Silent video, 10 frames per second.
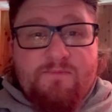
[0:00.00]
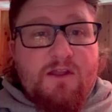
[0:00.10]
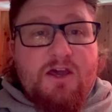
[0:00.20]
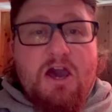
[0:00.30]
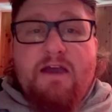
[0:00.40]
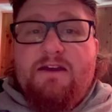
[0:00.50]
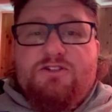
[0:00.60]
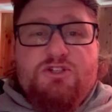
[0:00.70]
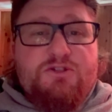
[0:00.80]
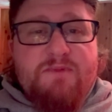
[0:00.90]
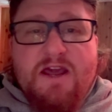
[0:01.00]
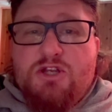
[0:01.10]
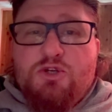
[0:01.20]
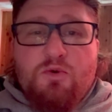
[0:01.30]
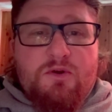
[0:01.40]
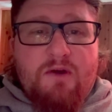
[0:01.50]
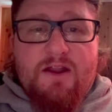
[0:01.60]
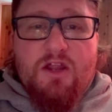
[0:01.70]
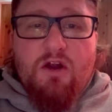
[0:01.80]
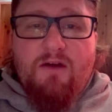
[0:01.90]
Okay, it's just me tooling around in
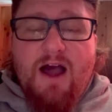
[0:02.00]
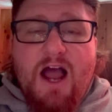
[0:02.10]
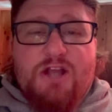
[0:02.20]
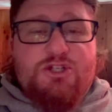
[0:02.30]
the garage.